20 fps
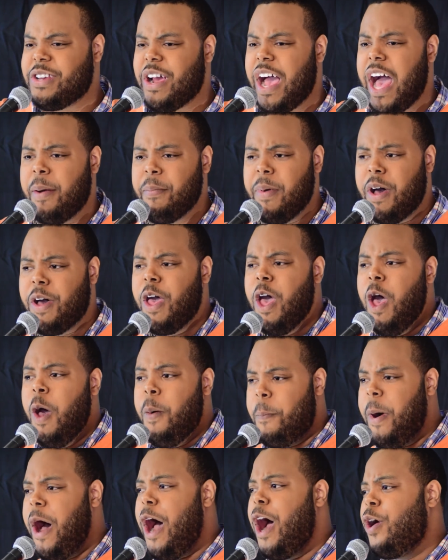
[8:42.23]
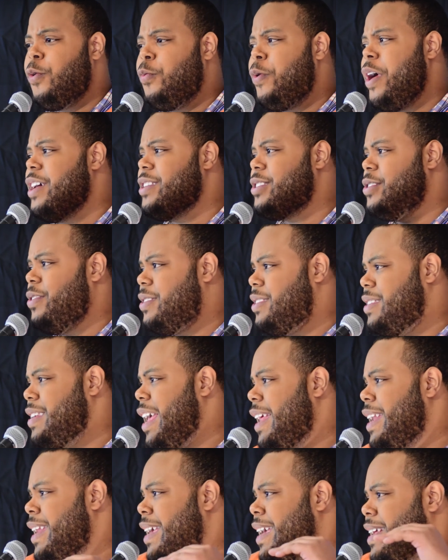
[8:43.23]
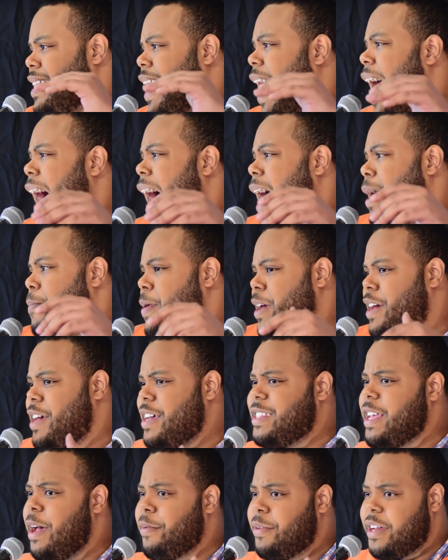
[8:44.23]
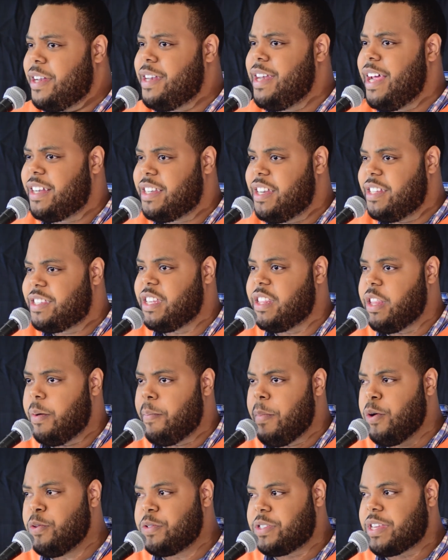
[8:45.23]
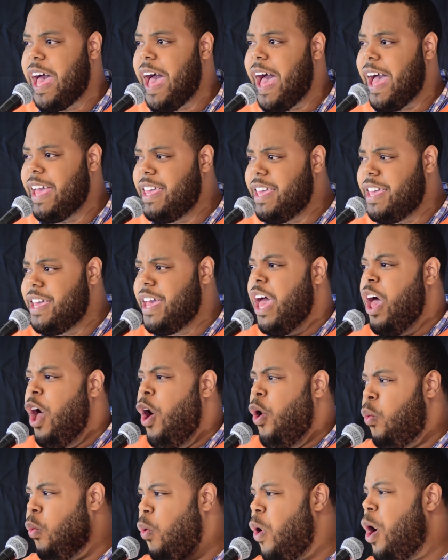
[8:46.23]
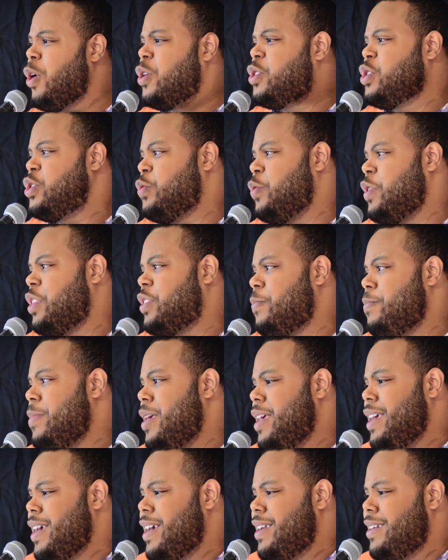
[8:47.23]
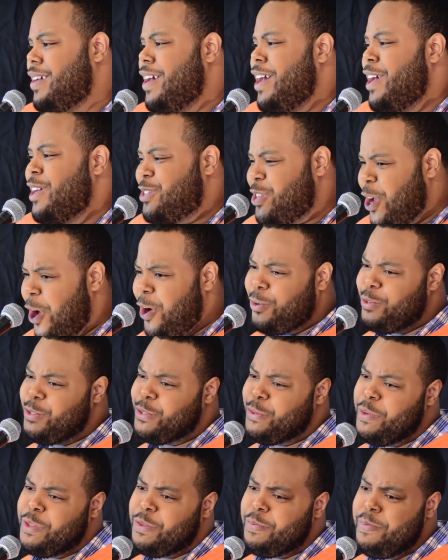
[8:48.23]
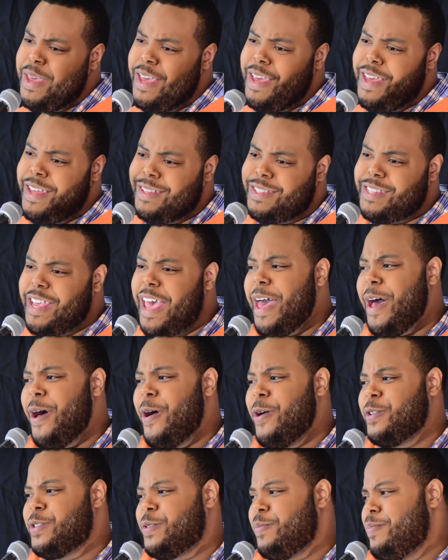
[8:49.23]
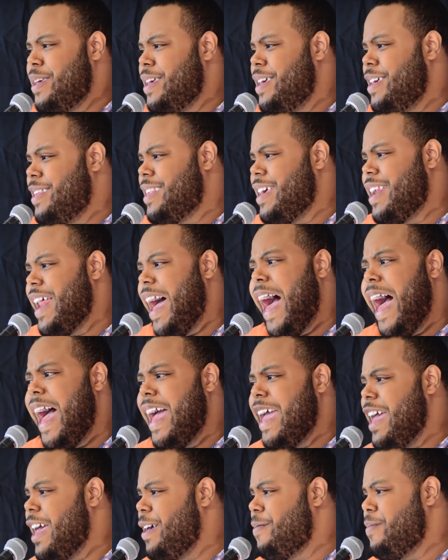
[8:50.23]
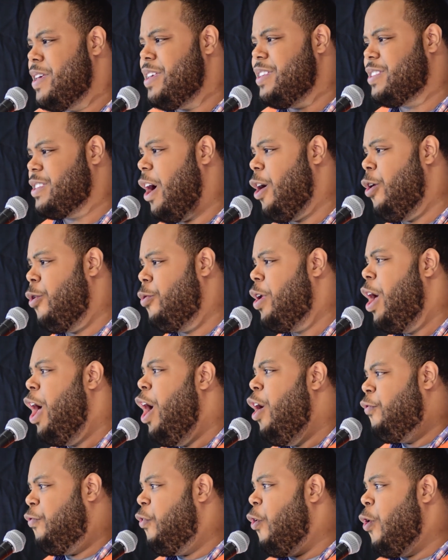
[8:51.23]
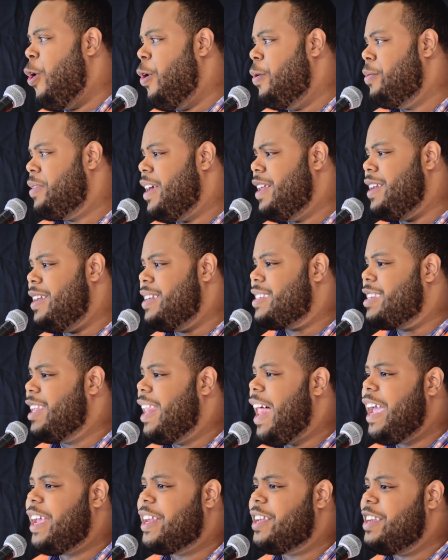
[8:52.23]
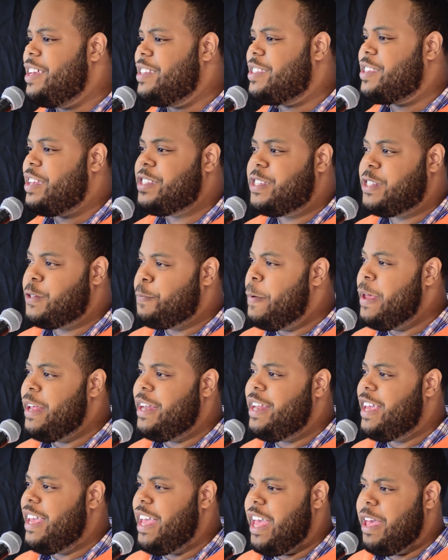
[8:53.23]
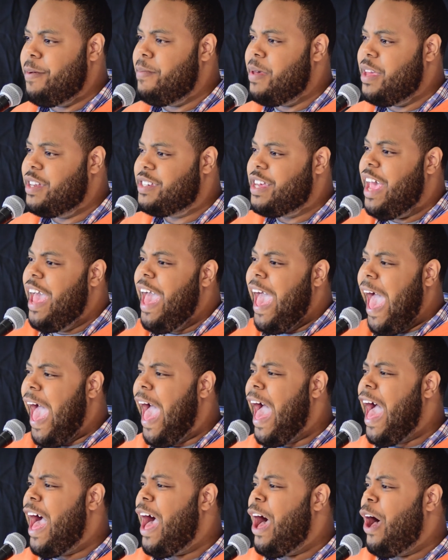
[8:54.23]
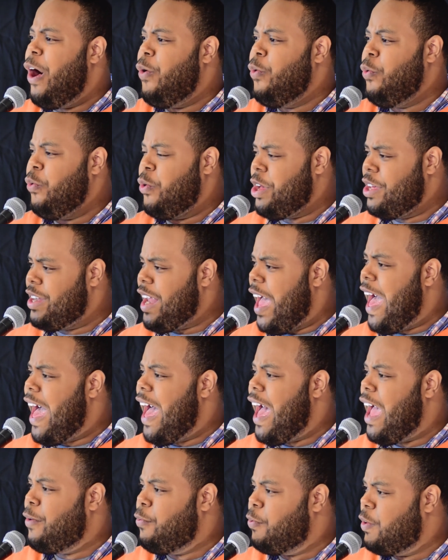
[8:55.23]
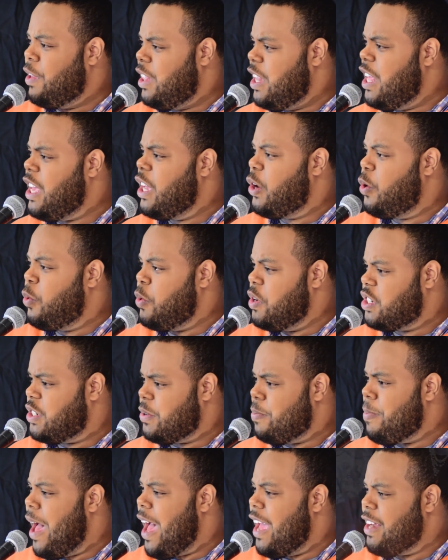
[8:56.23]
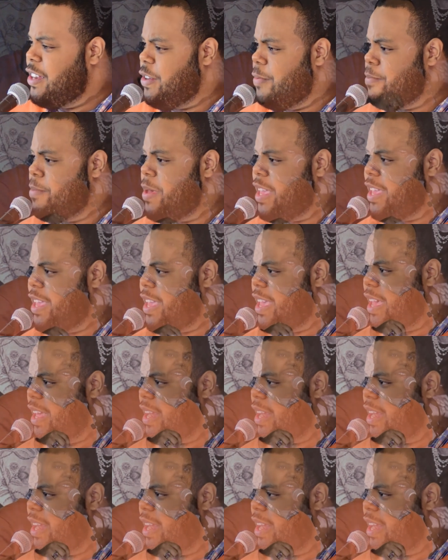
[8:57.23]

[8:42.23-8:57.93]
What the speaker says: I'm a bar raiser, setting it high because I'm connected to the Most High. He walks with me and talks with me and tells me that I am his own. Formed in his likeness, spitting image. How could I relinquish my dominion?